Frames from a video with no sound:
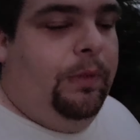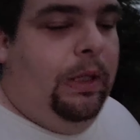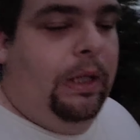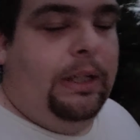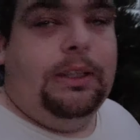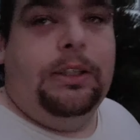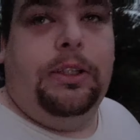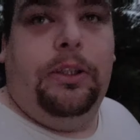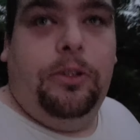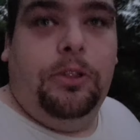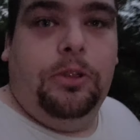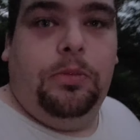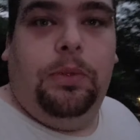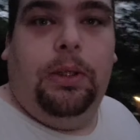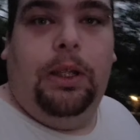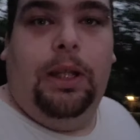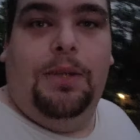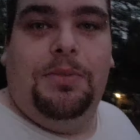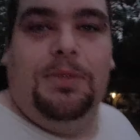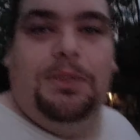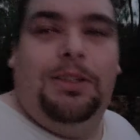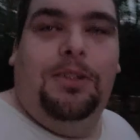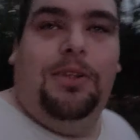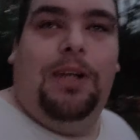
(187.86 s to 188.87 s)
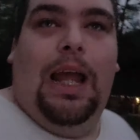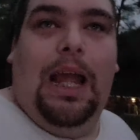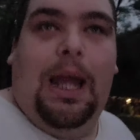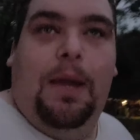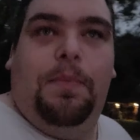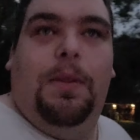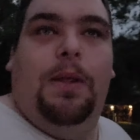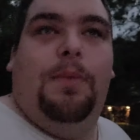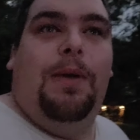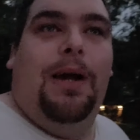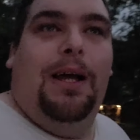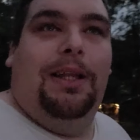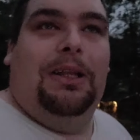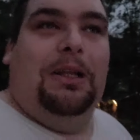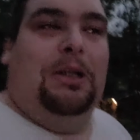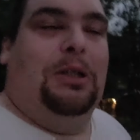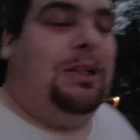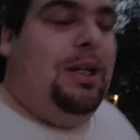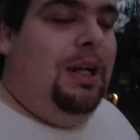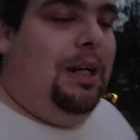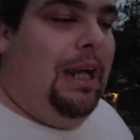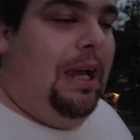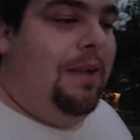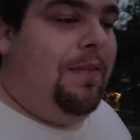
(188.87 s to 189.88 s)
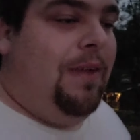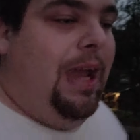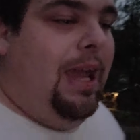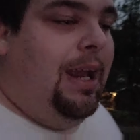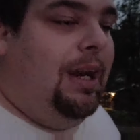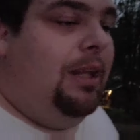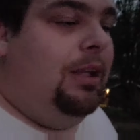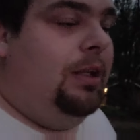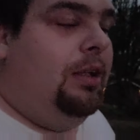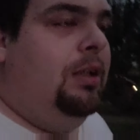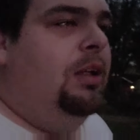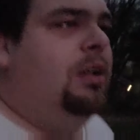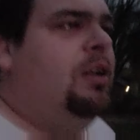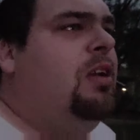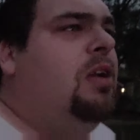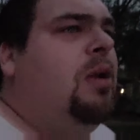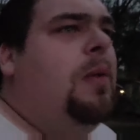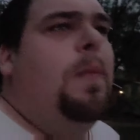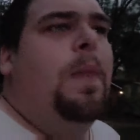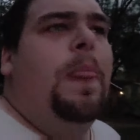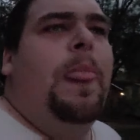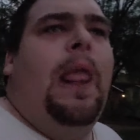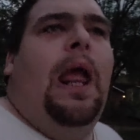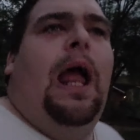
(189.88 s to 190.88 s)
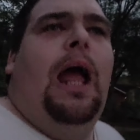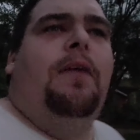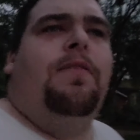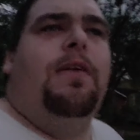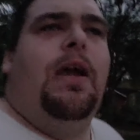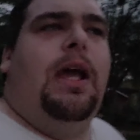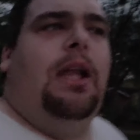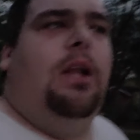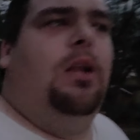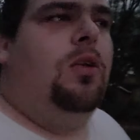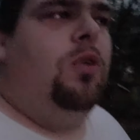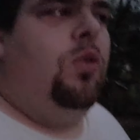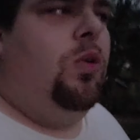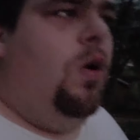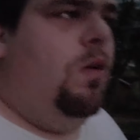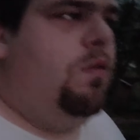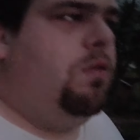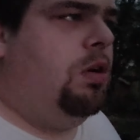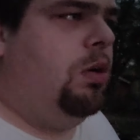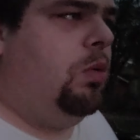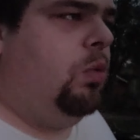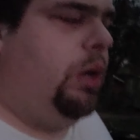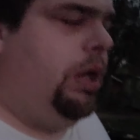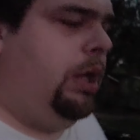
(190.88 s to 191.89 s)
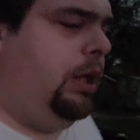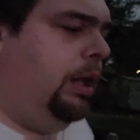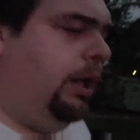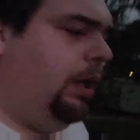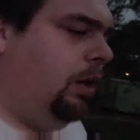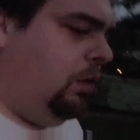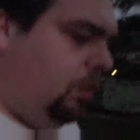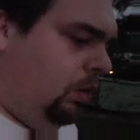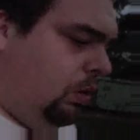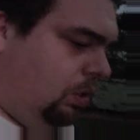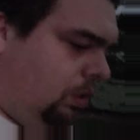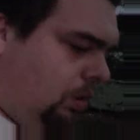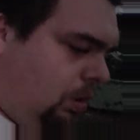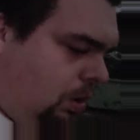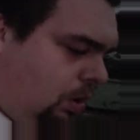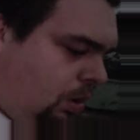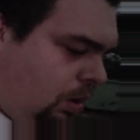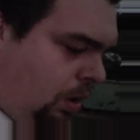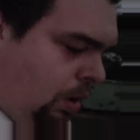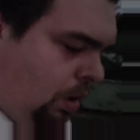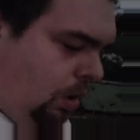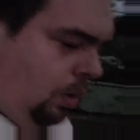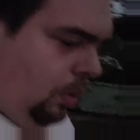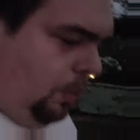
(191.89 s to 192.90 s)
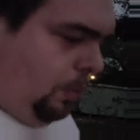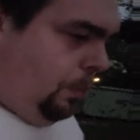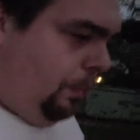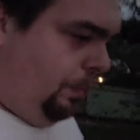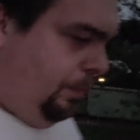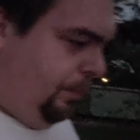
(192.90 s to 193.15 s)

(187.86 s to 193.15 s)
Excuse me. I'm still happy about the drug. I've had it. I've had a little over a week now. Um.